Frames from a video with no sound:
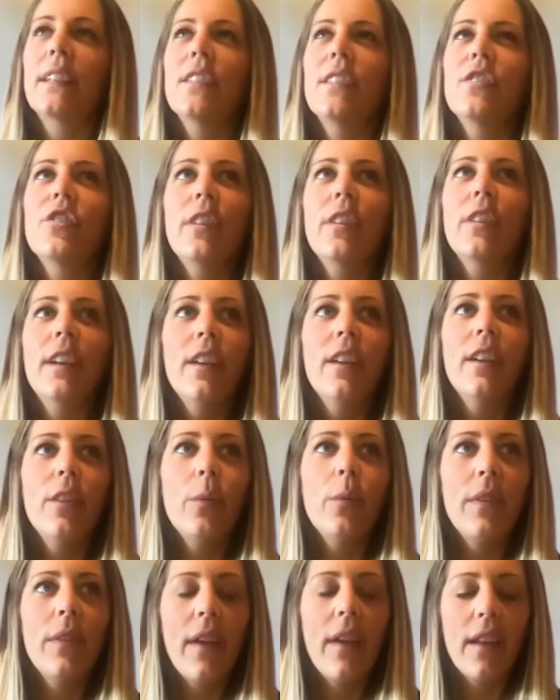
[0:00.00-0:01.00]
So Jon, I know that
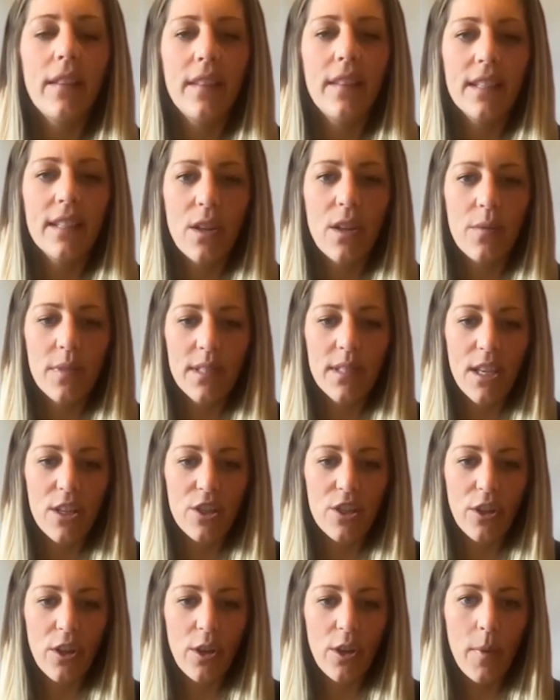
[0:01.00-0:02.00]
we've had this
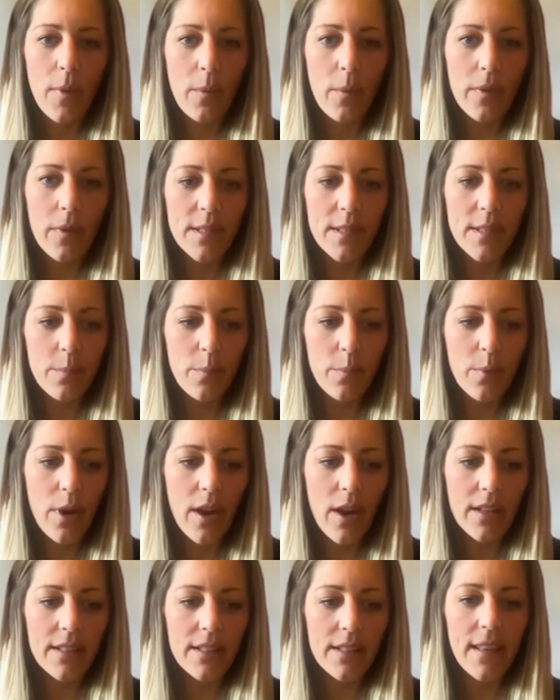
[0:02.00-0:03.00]
conversation come up with some
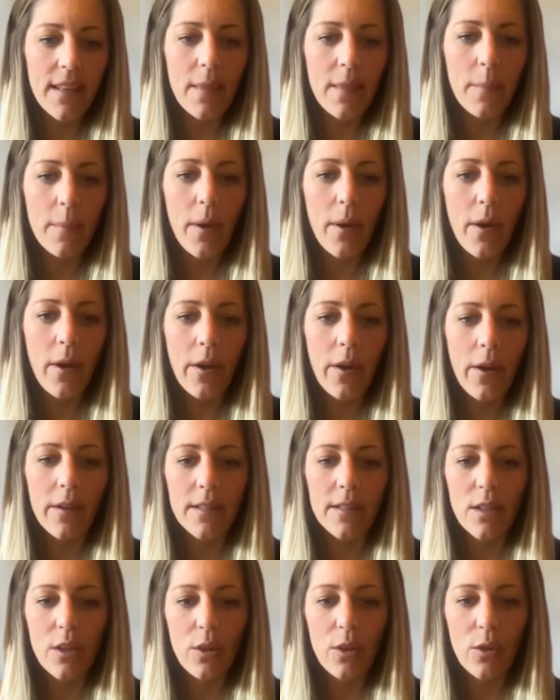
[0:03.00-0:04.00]
brands in the
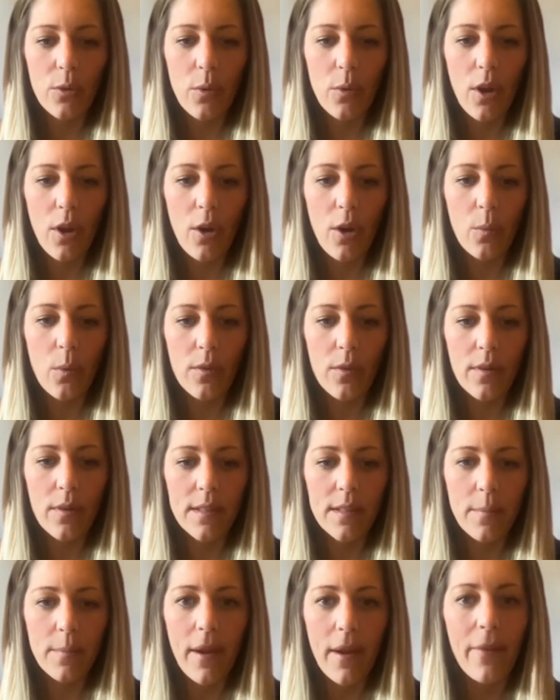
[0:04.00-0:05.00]
past who are worried
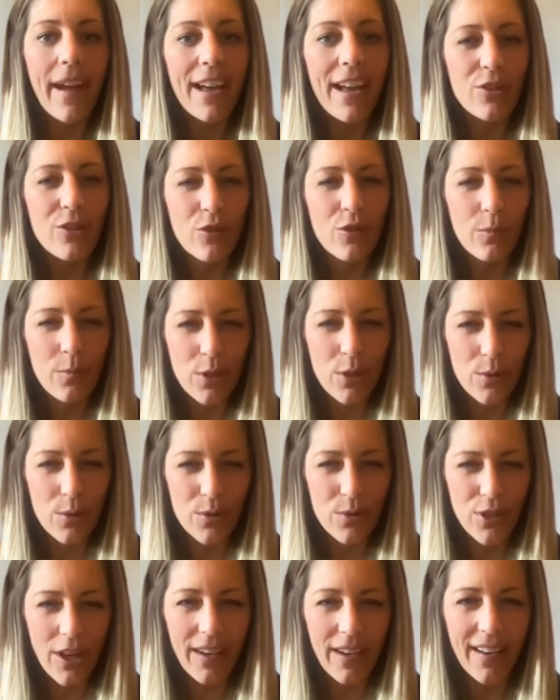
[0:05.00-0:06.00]
about
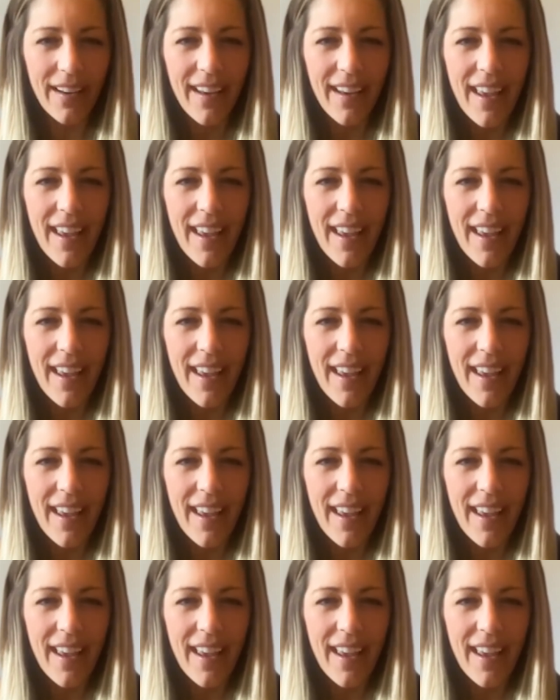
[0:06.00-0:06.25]
attribution.